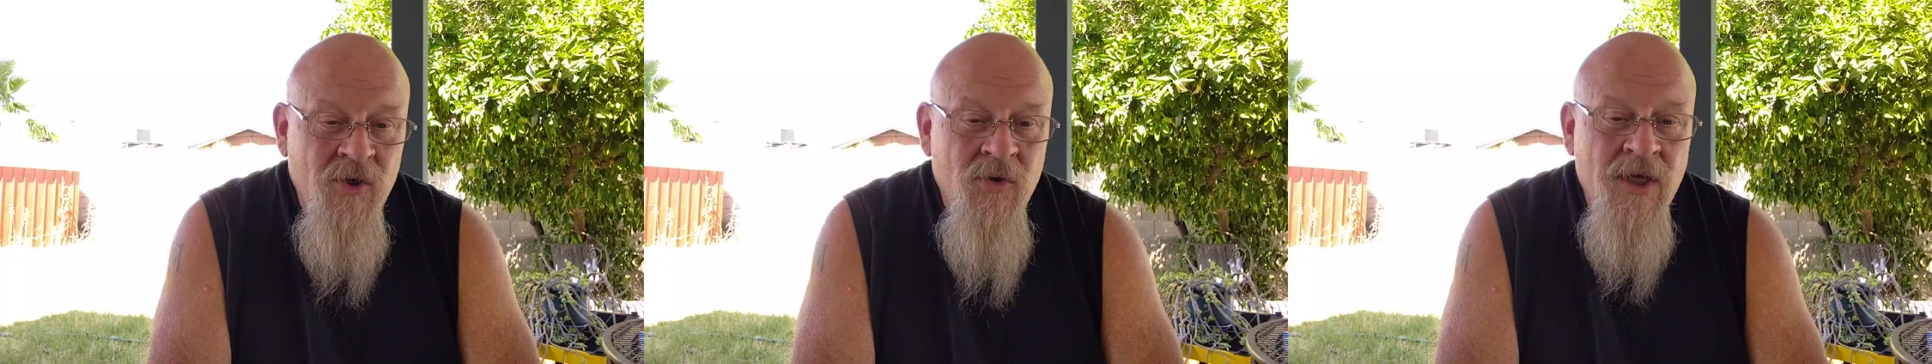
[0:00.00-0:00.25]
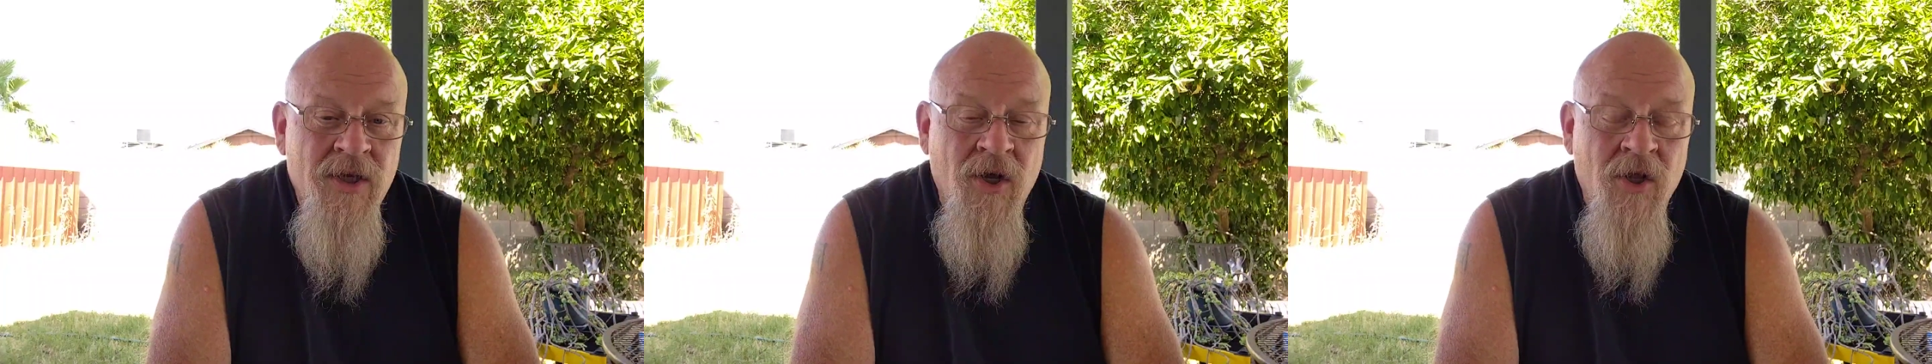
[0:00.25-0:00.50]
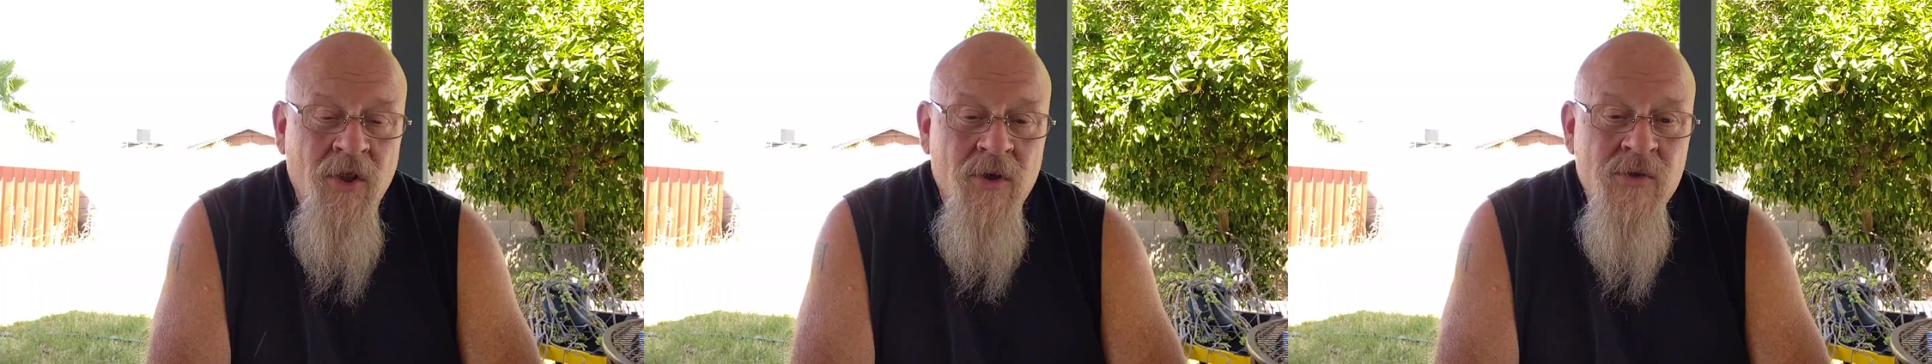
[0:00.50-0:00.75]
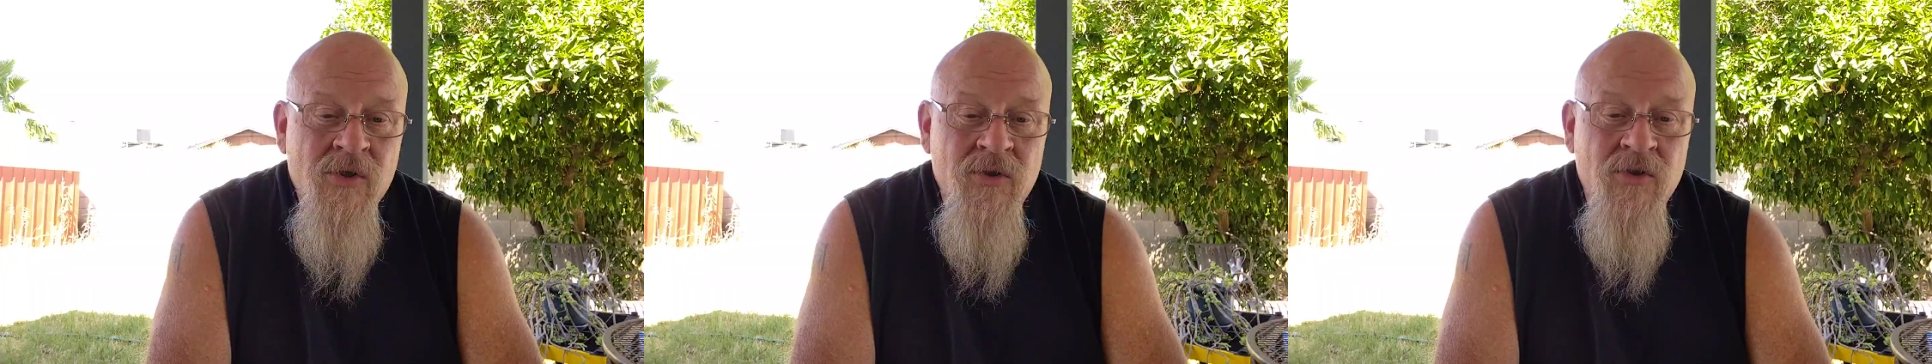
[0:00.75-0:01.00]
you get
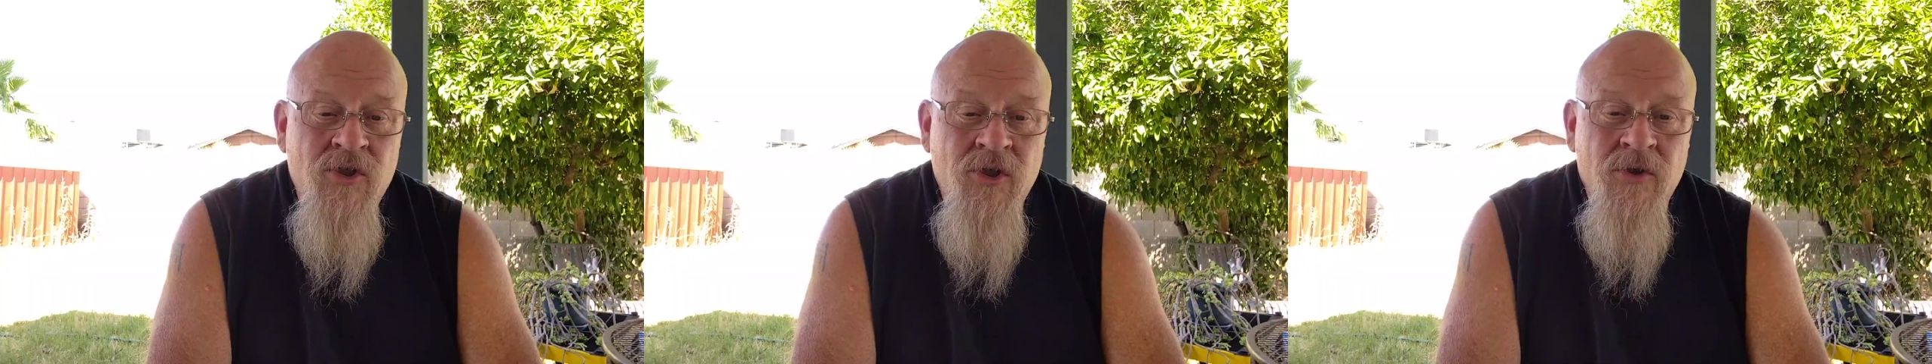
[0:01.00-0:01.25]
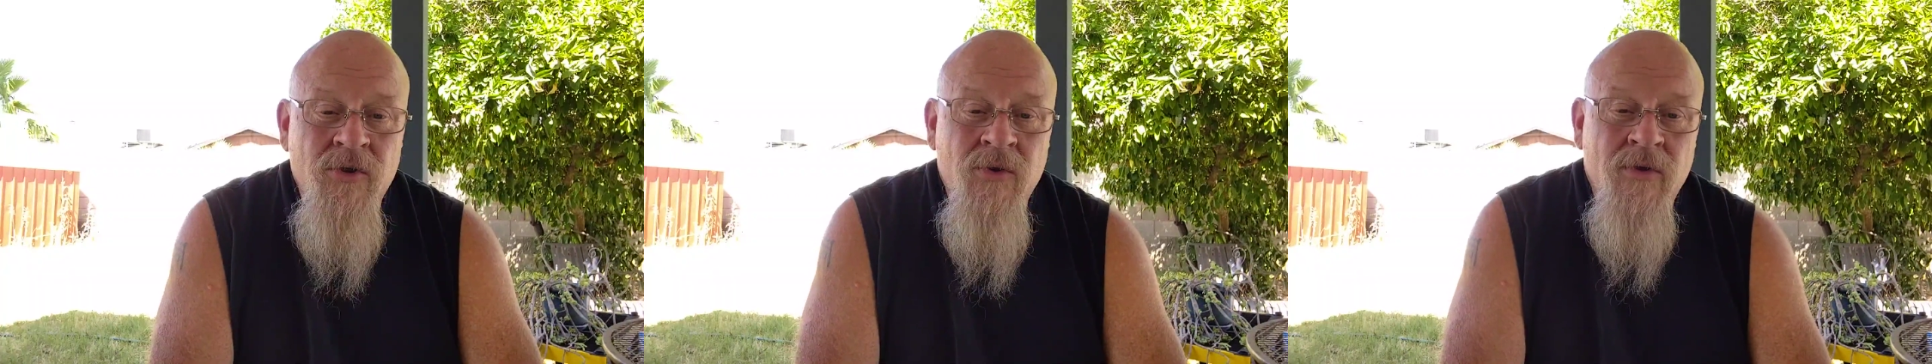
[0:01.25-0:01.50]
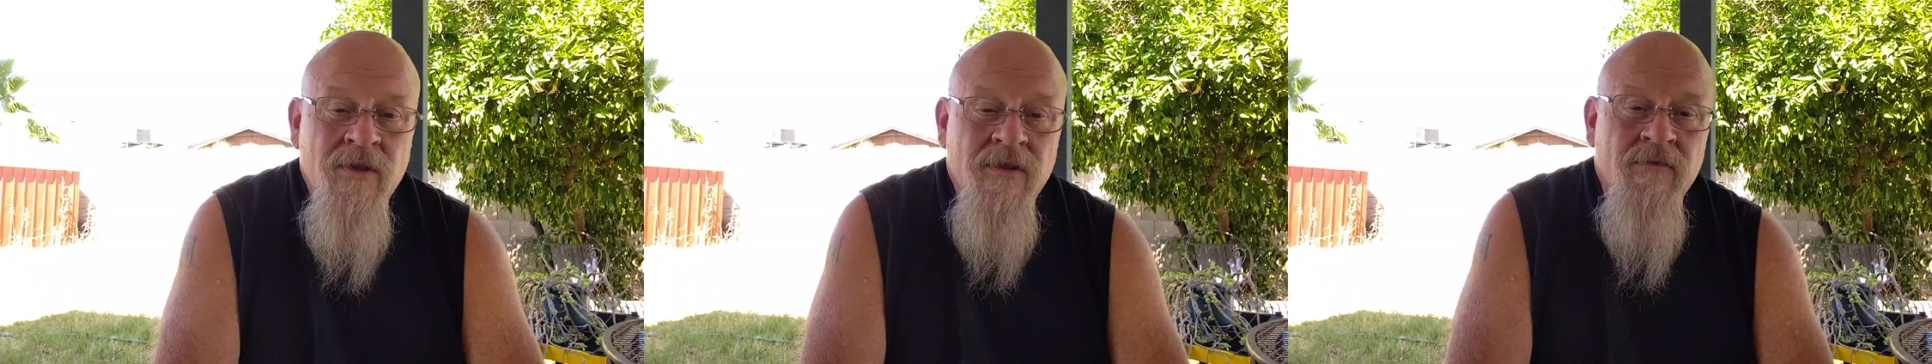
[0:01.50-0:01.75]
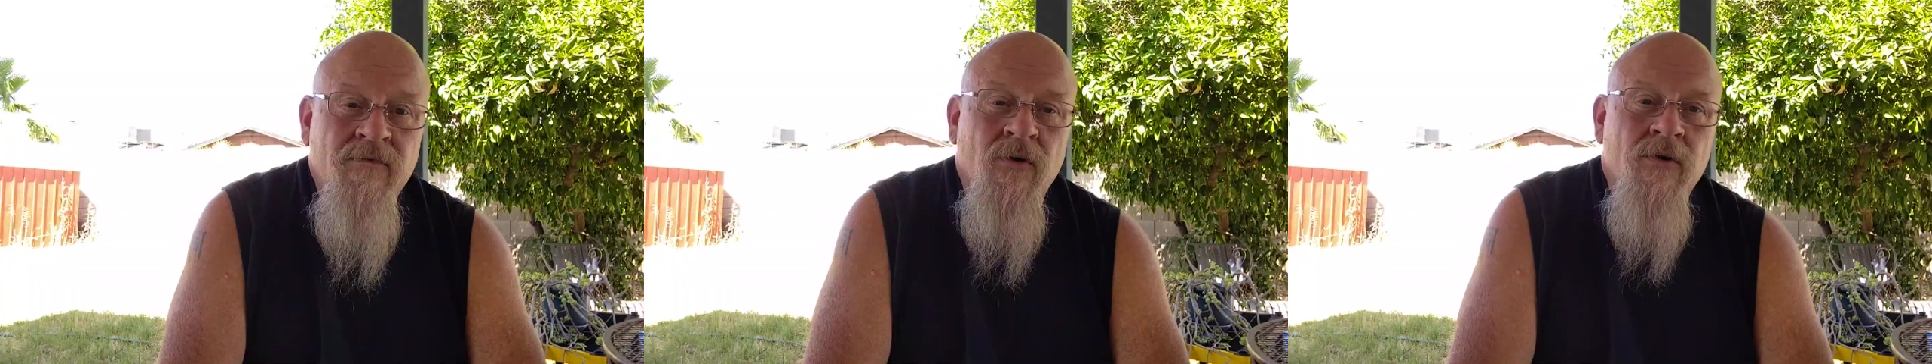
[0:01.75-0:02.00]
closer to
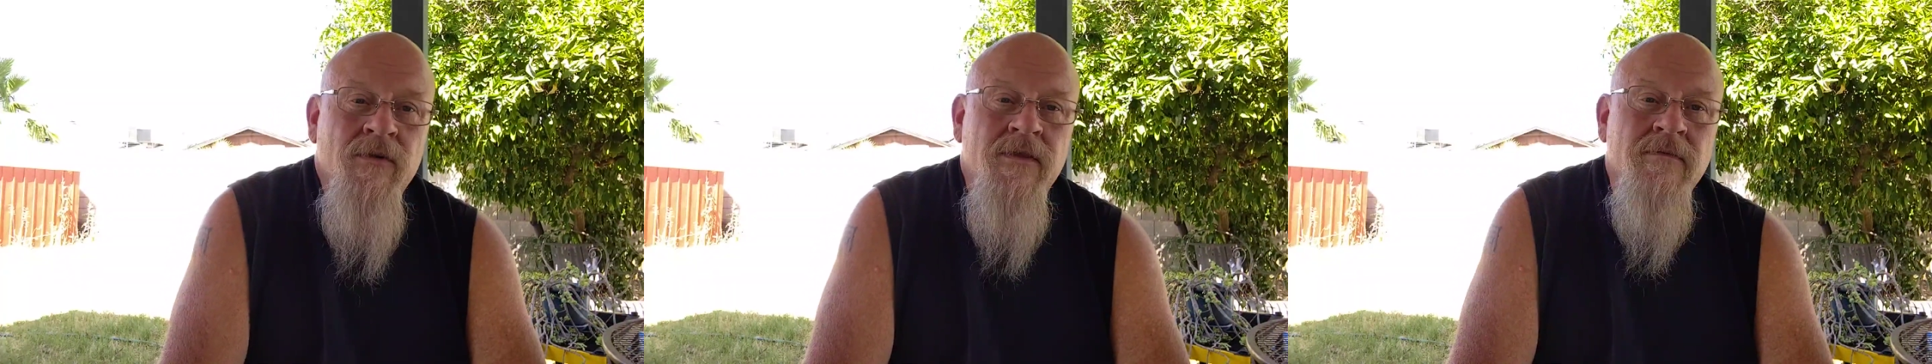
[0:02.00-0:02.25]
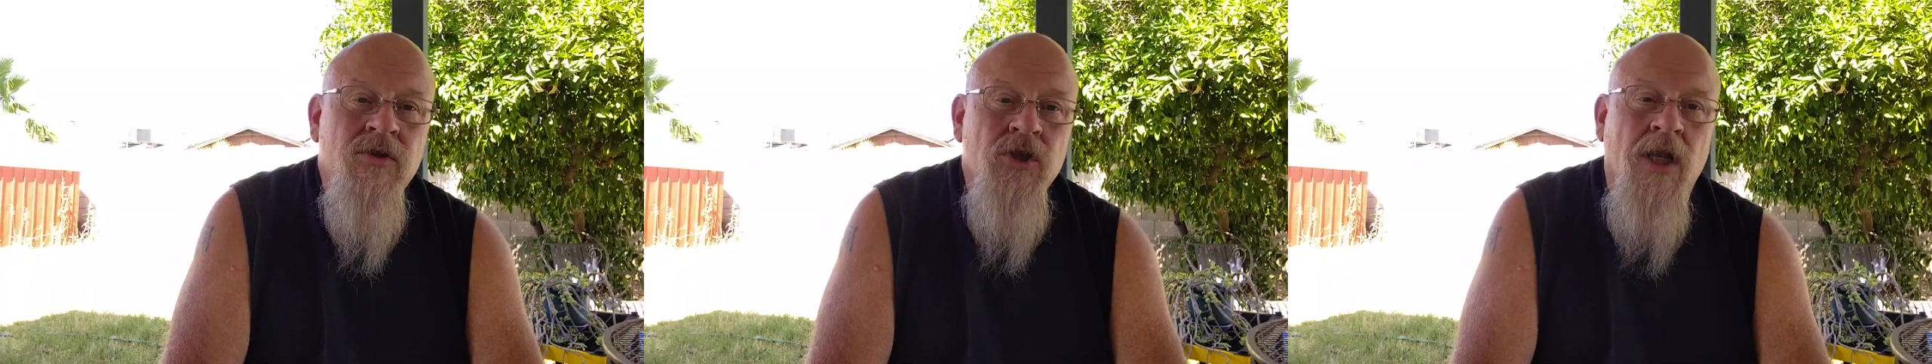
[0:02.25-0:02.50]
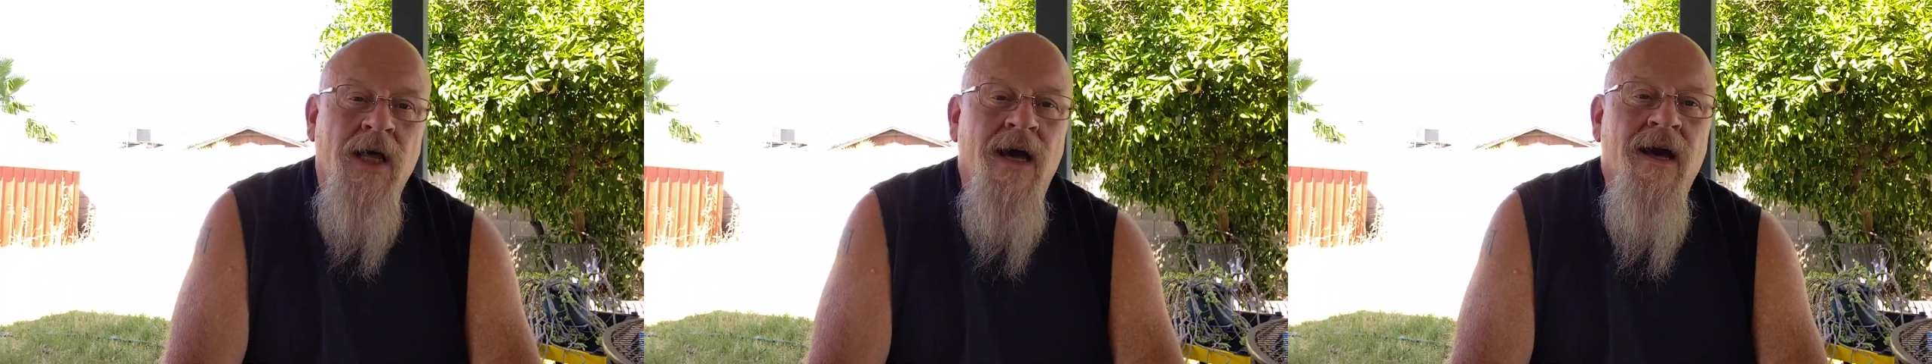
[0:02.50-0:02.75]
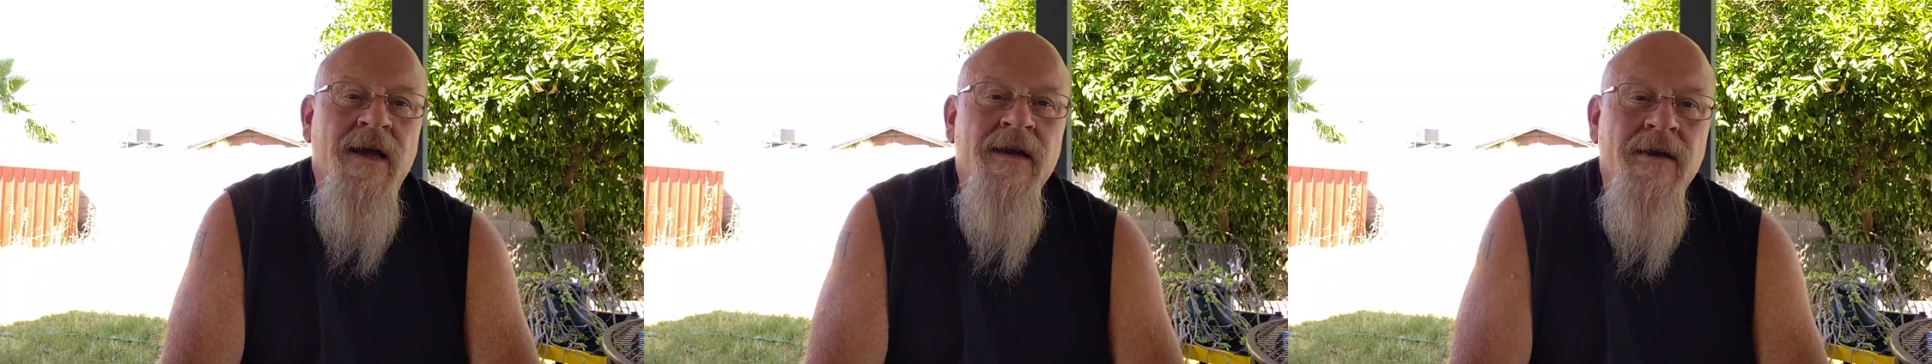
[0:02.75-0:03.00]
the 4th of July,